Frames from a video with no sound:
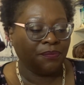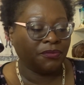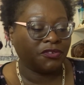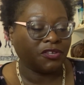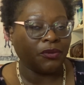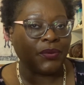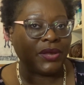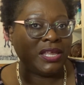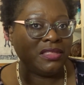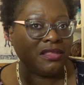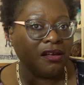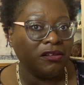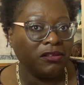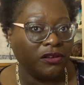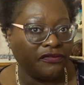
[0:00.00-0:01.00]
So in
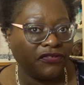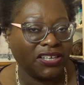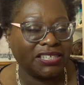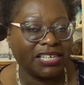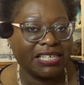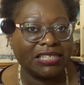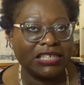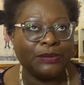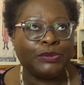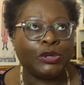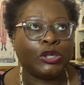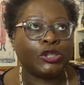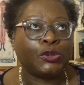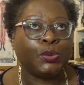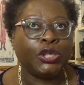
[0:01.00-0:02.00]
the Look Fantastic
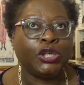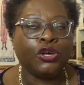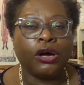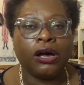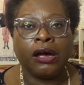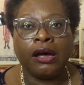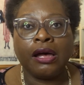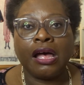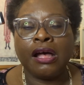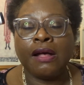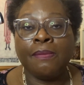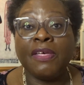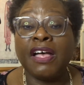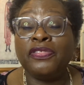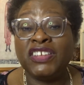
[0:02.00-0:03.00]
box, we got
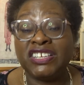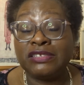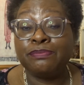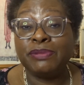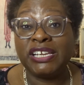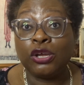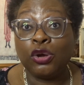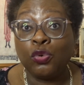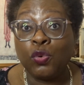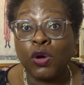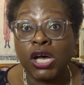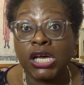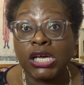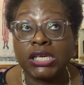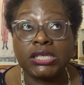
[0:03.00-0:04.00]
a This Pillow
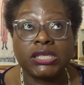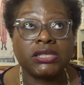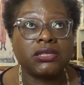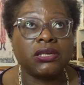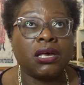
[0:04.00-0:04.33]
Works,